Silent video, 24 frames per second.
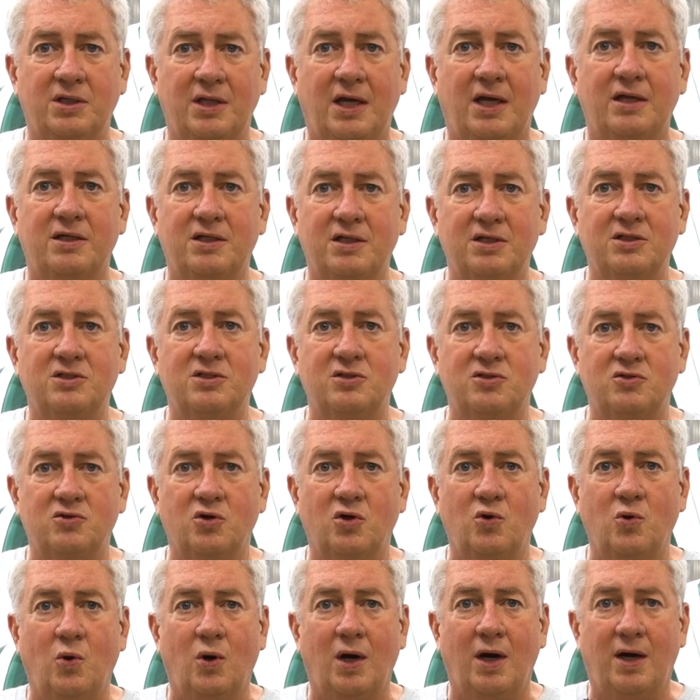that distance
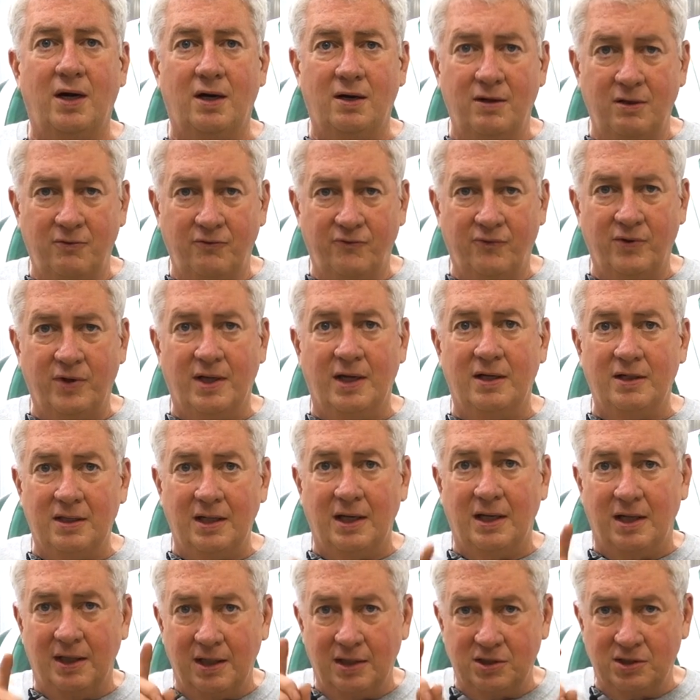required for that
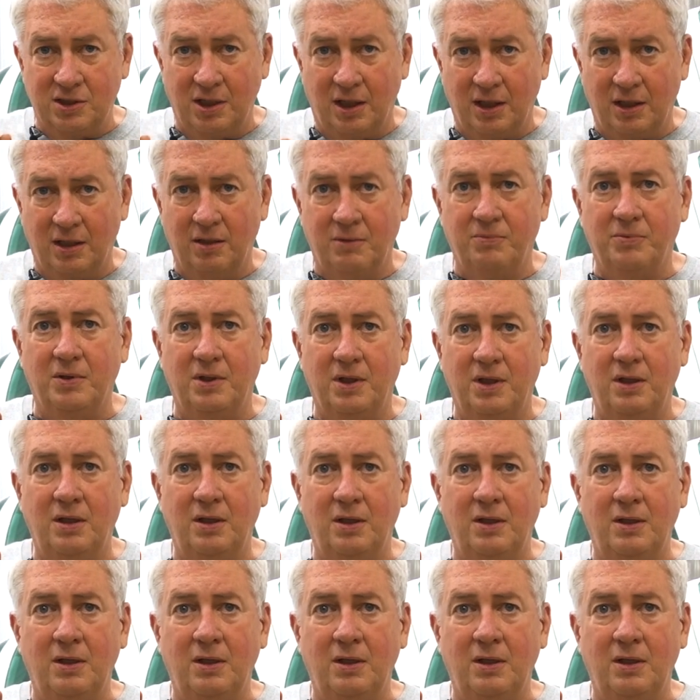day, a stock airplane,